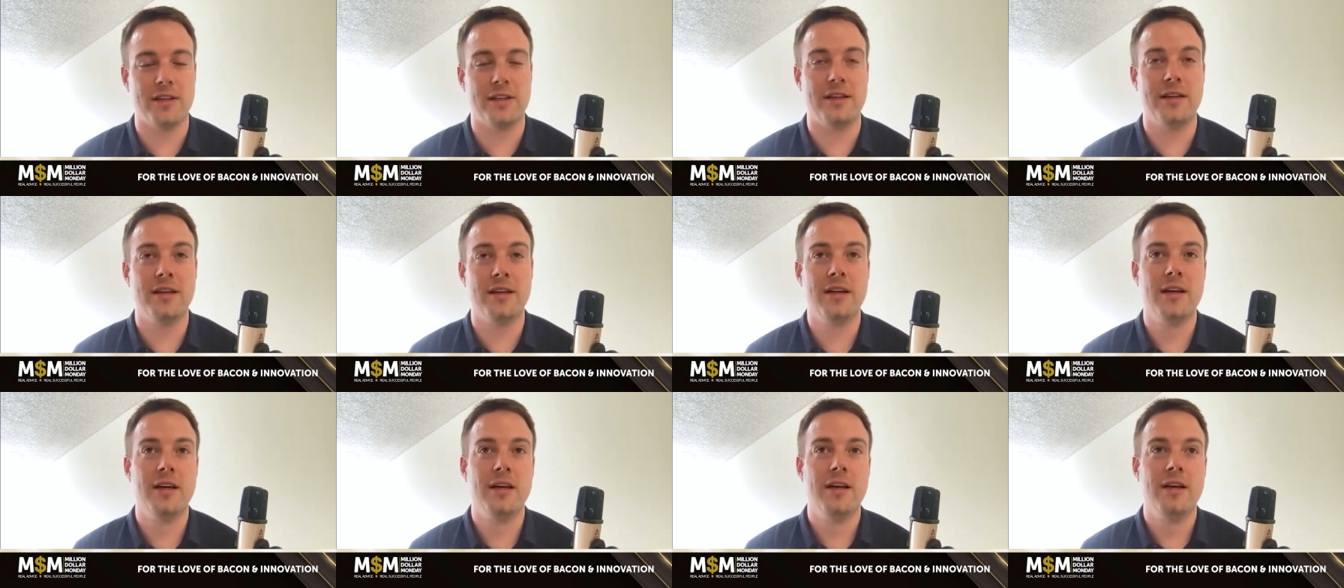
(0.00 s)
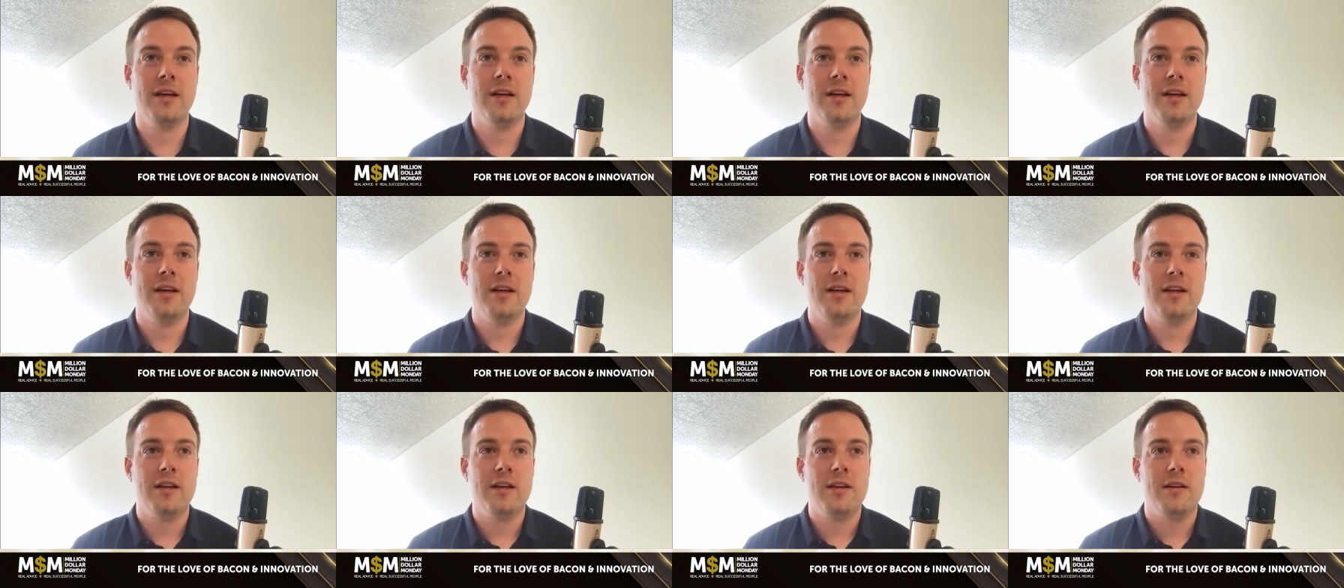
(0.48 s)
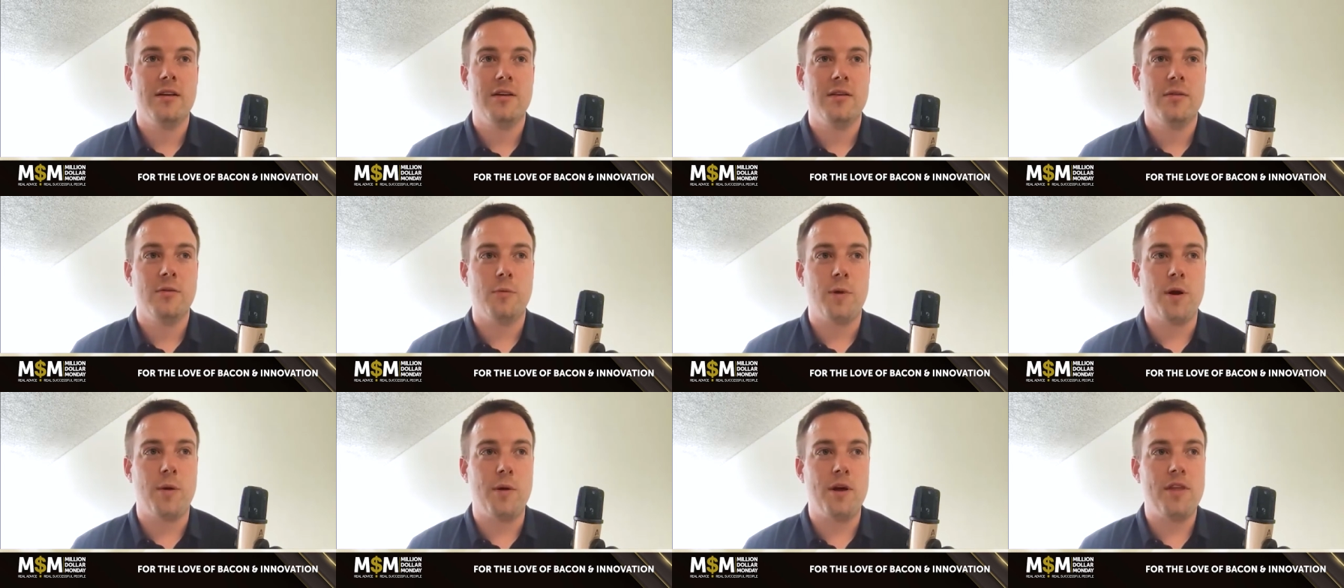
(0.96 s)
And
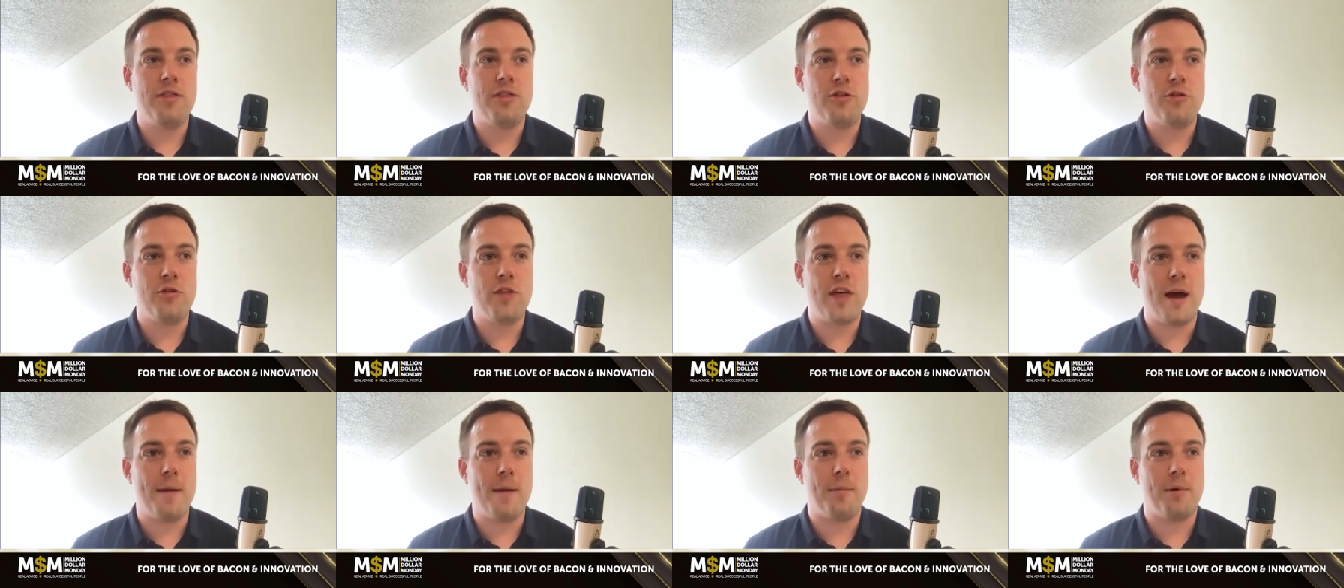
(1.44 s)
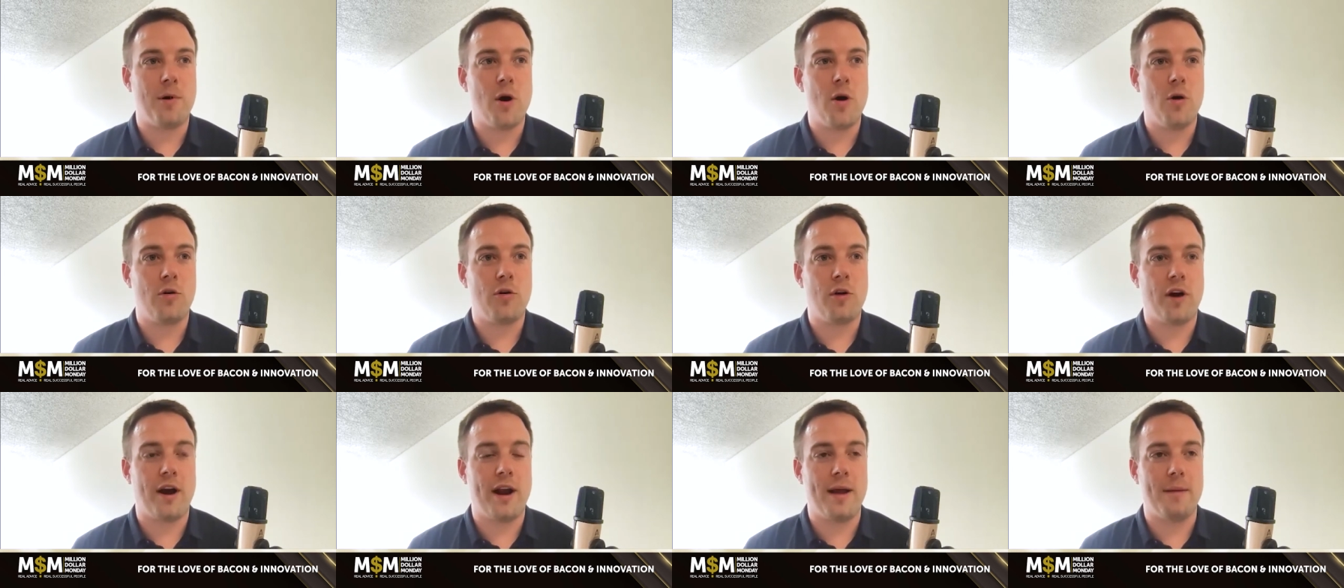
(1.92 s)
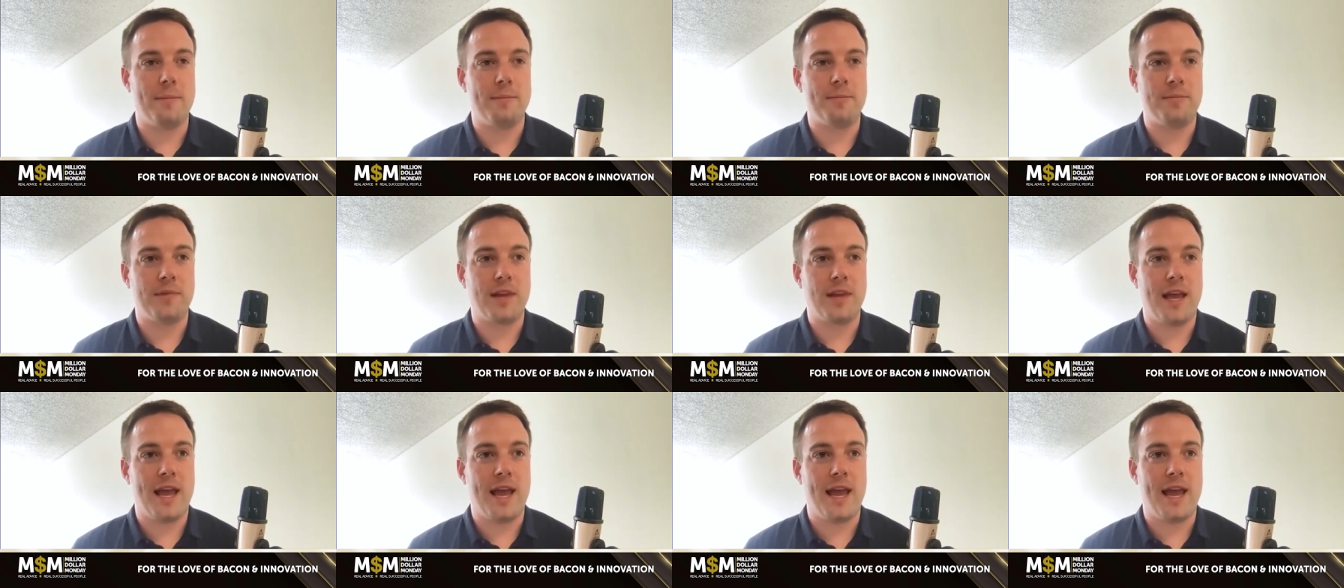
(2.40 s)
we went through that program.